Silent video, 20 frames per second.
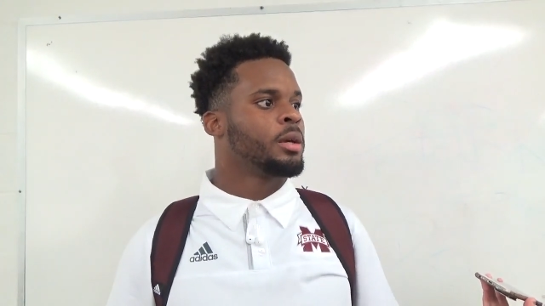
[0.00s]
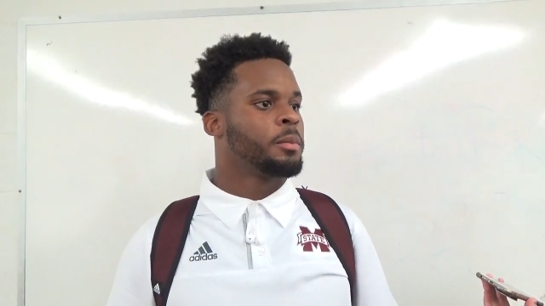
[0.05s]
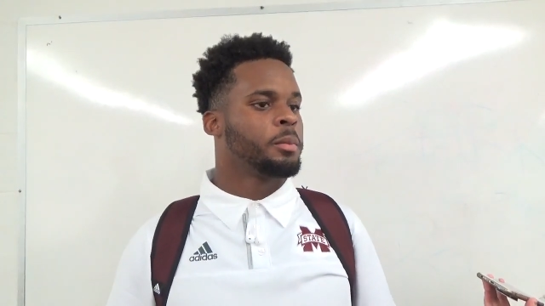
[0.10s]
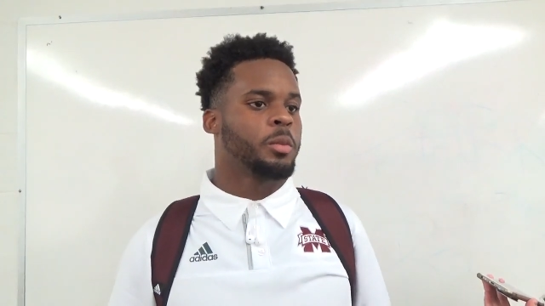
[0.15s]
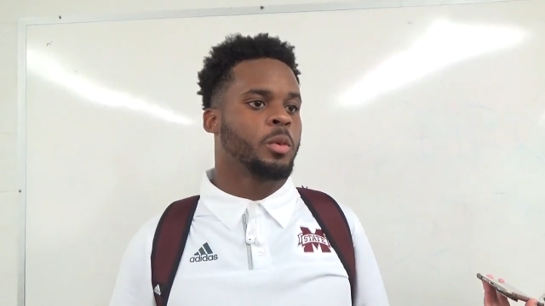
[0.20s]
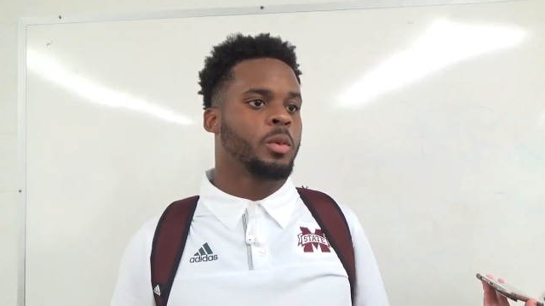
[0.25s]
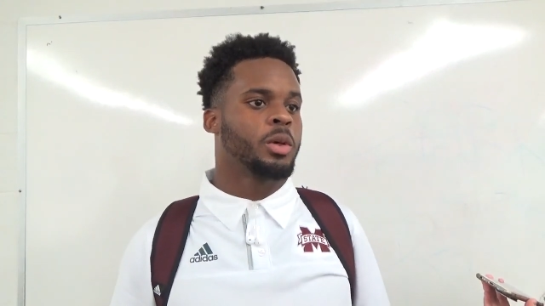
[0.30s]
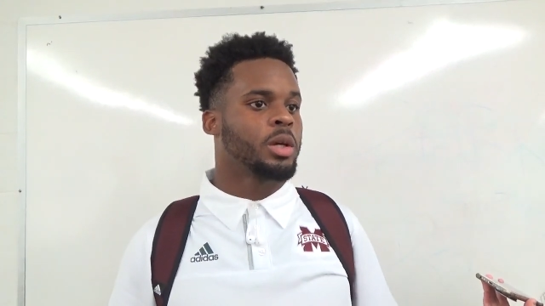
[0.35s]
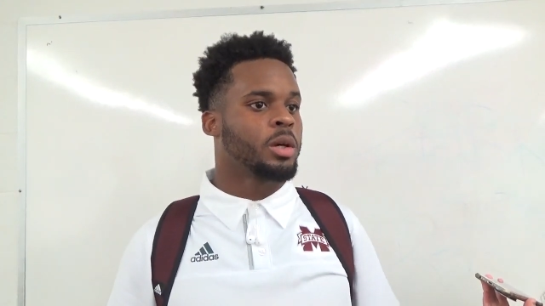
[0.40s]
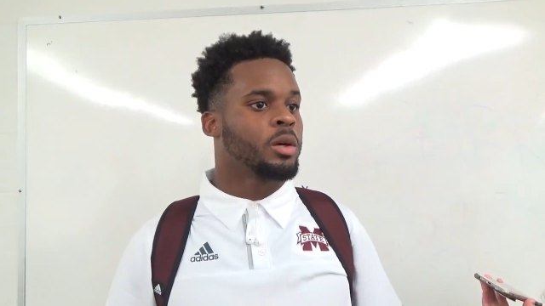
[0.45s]

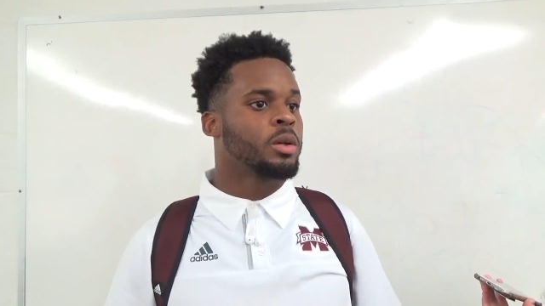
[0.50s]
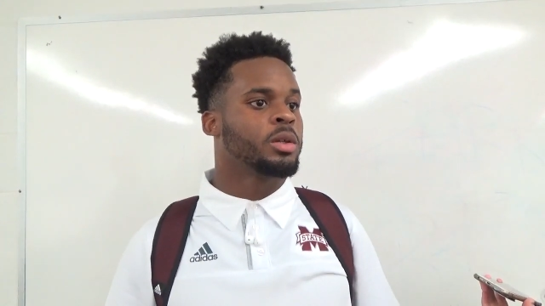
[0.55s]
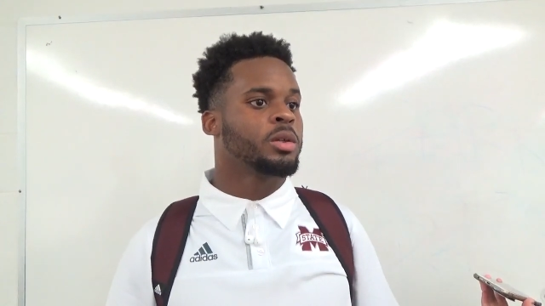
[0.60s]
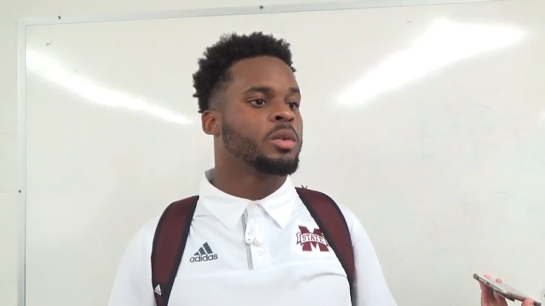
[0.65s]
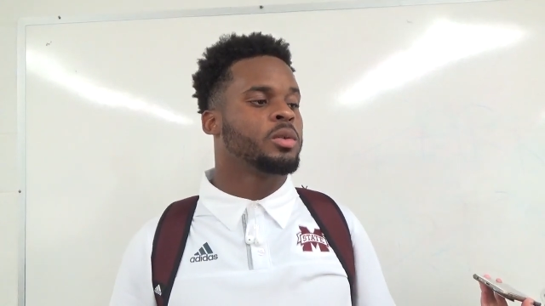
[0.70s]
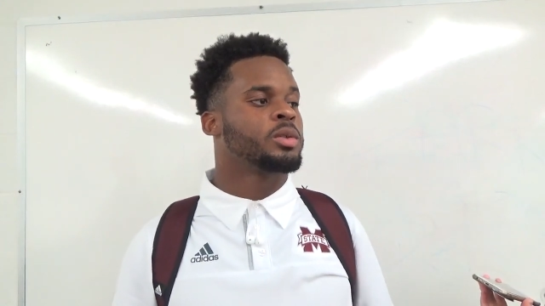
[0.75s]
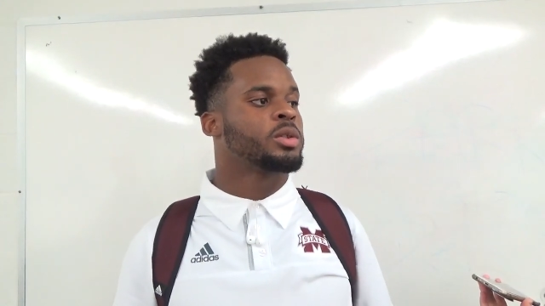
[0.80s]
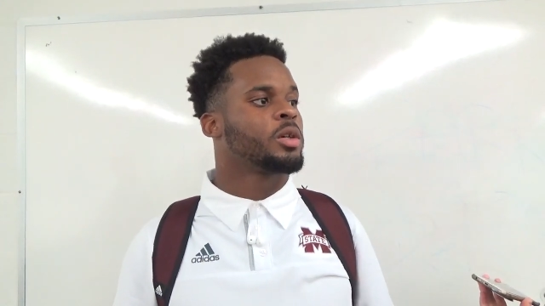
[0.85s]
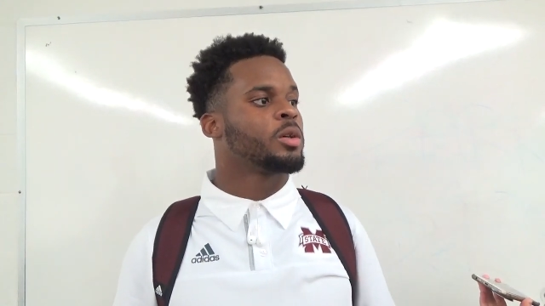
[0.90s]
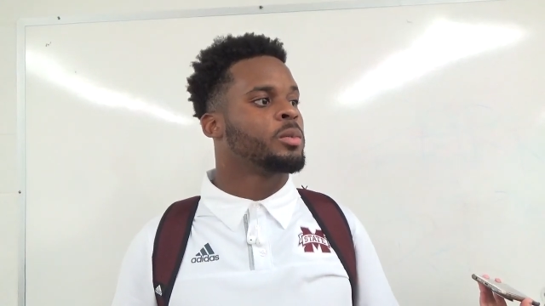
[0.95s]
But we can only
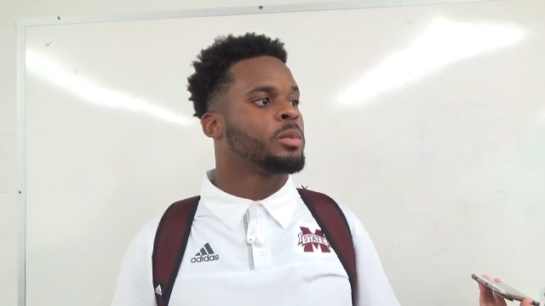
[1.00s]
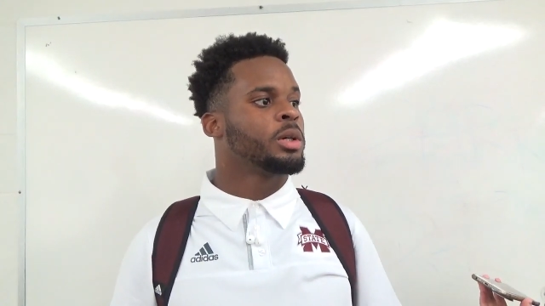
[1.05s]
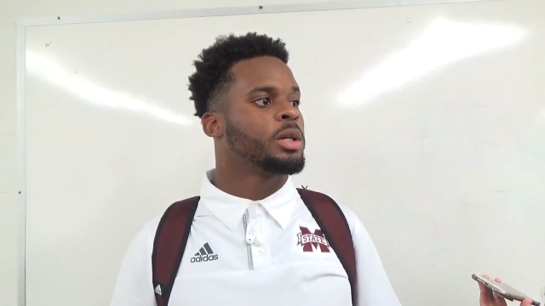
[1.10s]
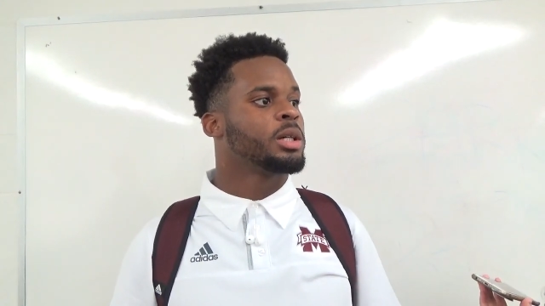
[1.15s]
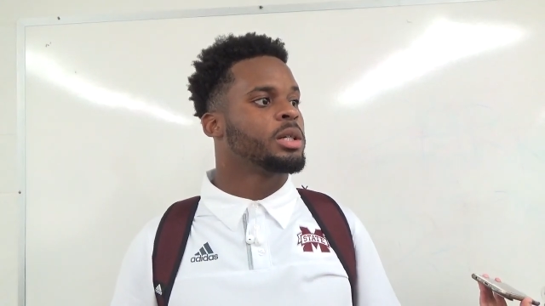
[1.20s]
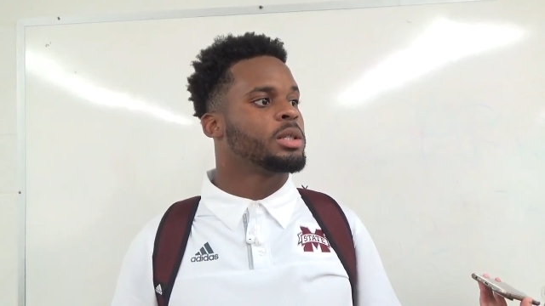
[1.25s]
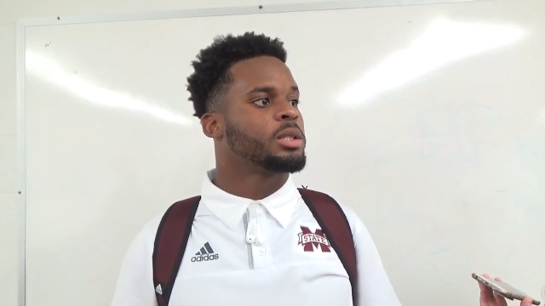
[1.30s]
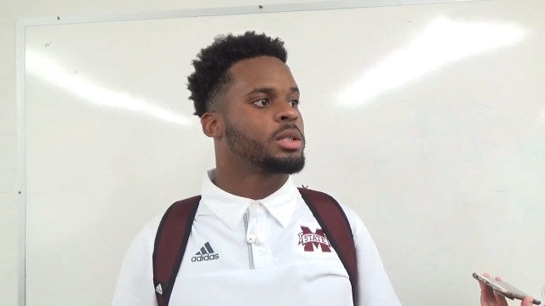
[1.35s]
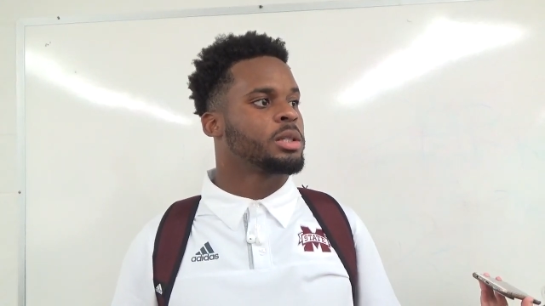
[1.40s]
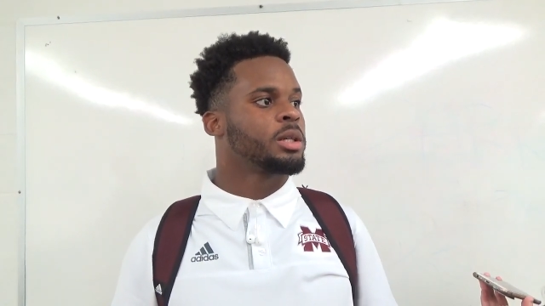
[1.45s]
do so
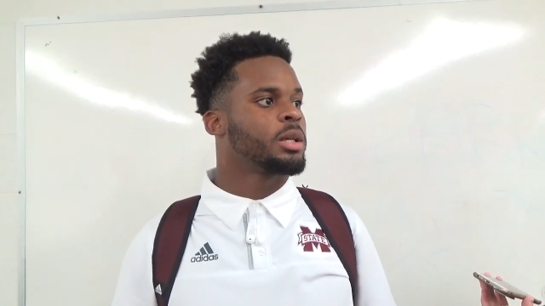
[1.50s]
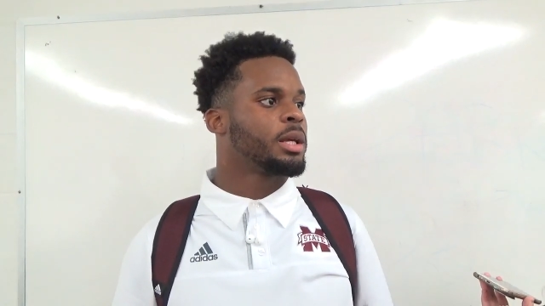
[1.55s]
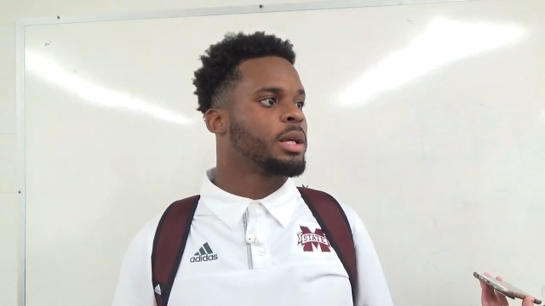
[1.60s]
much.